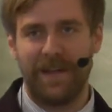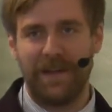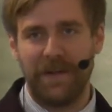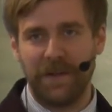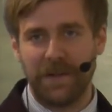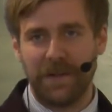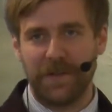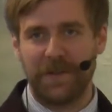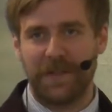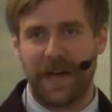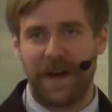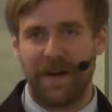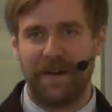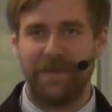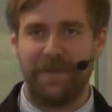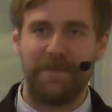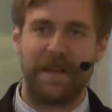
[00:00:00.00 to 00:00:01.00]
You
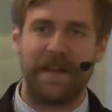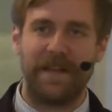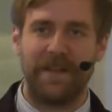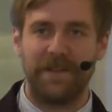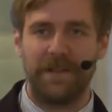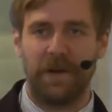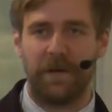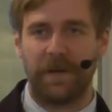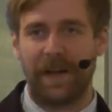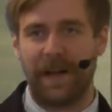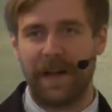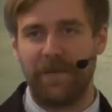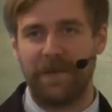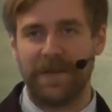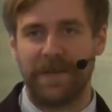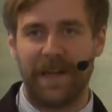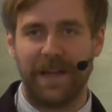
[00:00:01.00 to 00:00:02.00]
shower, I mean, uh, jokingly
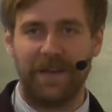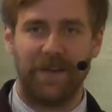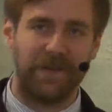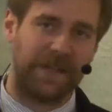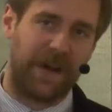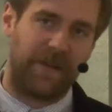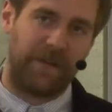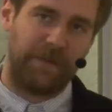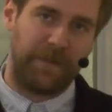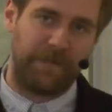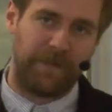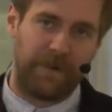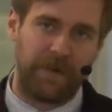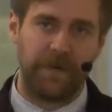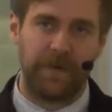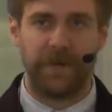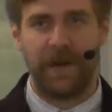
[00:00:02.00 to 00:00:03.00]
we say, do you shower
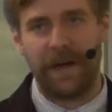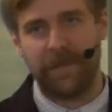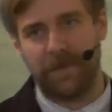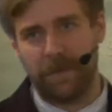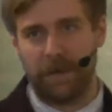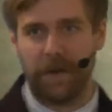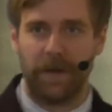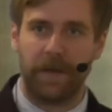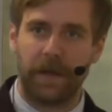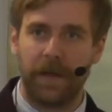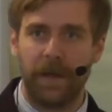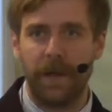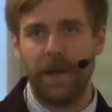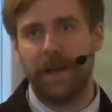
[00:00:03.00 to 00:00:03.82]
before or after work?